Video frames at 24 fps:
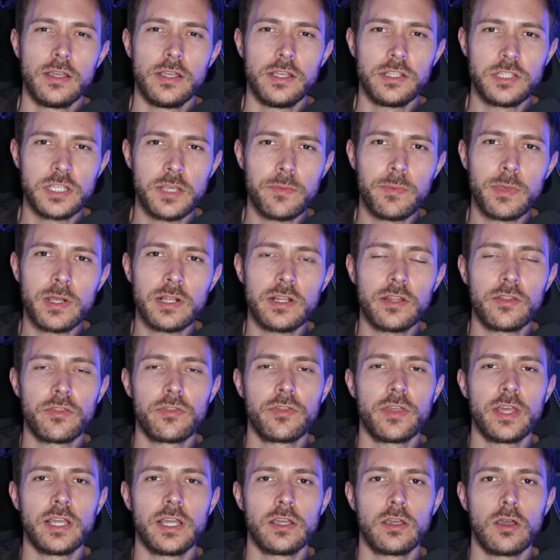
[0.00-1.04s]
you typically
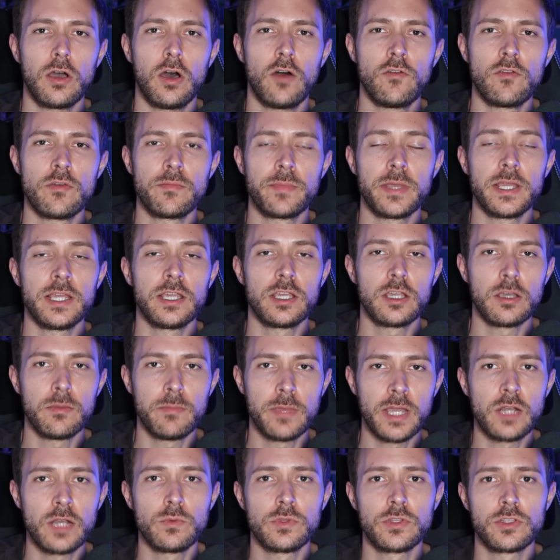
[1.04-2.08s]
think of it being
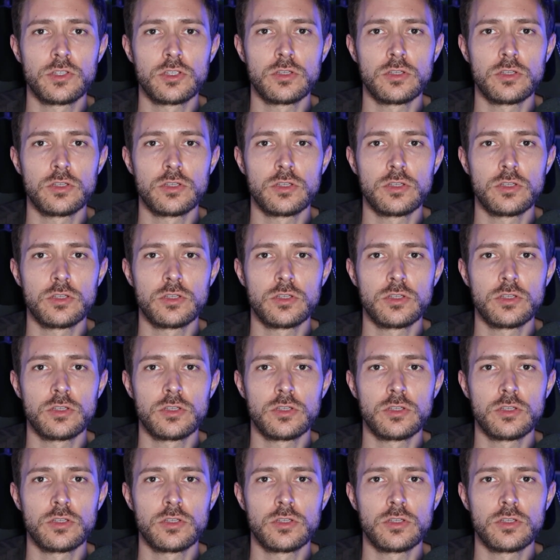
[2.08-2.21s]
committed with